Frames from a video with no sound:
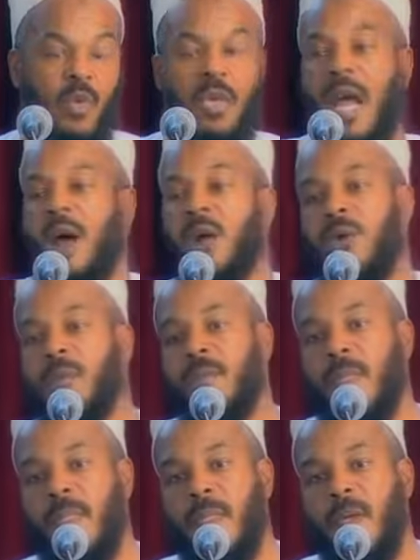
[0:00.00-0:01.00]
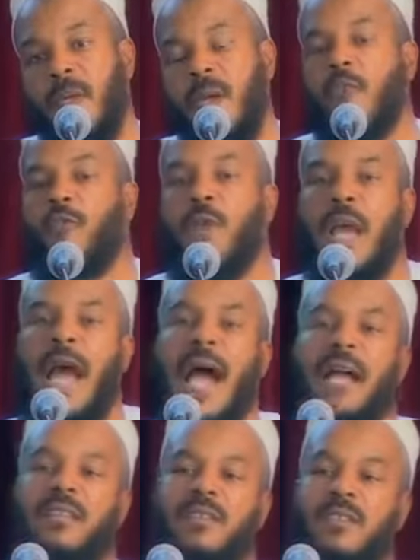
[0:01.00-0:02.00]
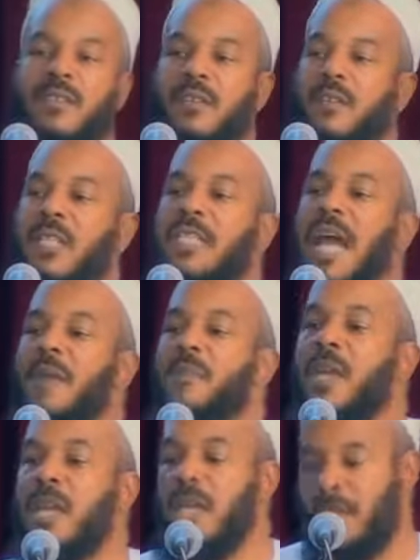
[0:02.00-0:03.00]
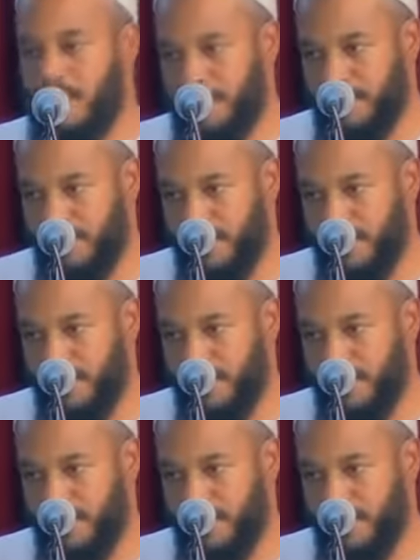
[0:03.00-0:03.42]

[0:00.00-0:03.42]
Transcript: So now, if we asked the tabi'een,